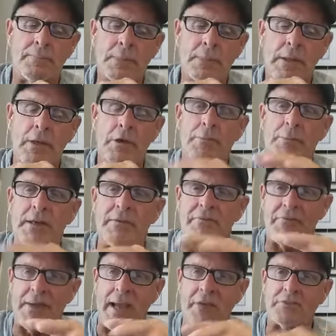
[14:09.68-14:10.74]
intermittent
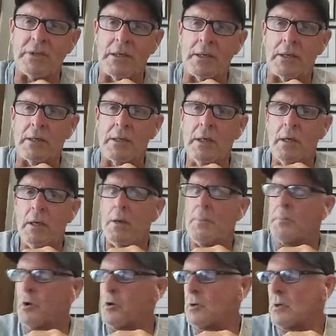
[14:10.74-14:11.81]
fasting
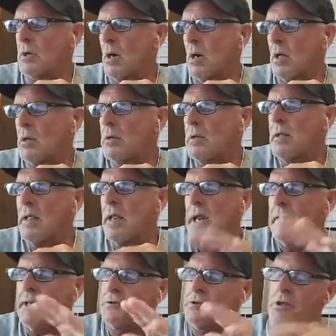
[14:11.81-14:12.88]
protocol.
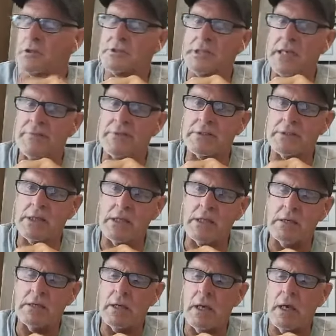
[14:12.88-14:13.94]
And they took
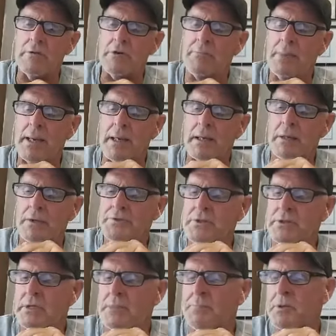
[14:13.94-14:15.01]
17 other males
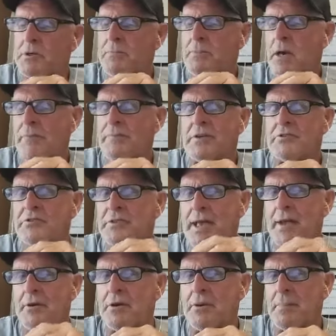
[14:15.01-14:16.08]
and they put them on the
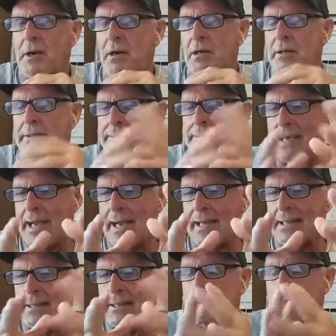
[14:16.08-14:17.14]
standard American
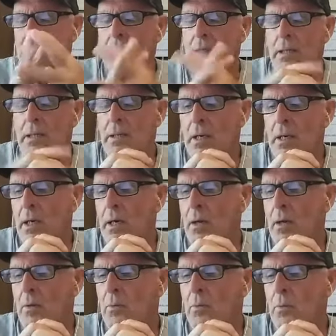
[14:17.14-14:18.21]
diet,
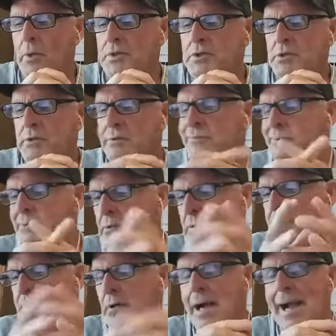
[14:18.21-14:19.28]
which is, you
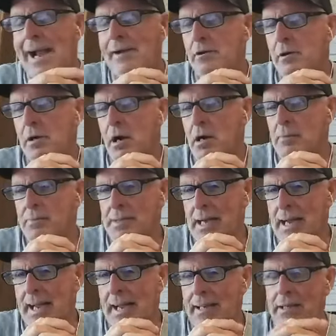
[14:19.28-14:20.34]
know, your higher carb
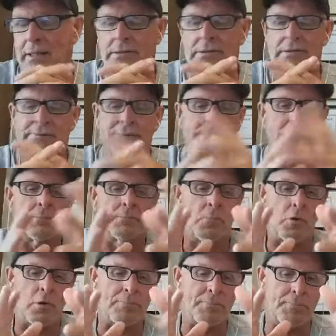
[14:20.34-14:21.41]
diets,
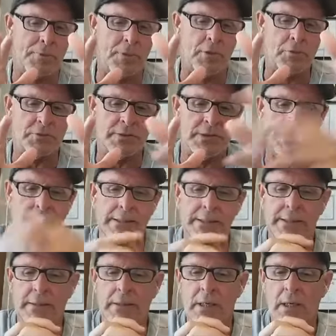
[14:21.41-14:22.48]
more
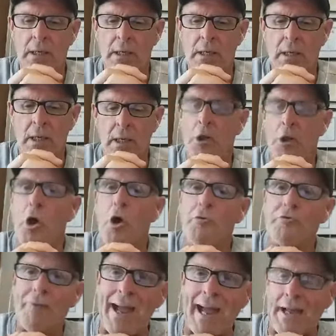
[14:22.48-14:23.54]
protein,
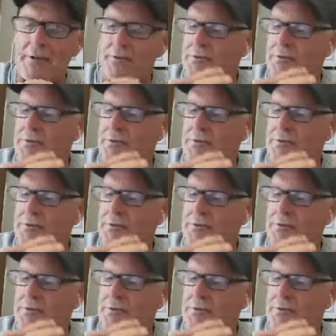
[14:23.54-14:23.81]
low fats.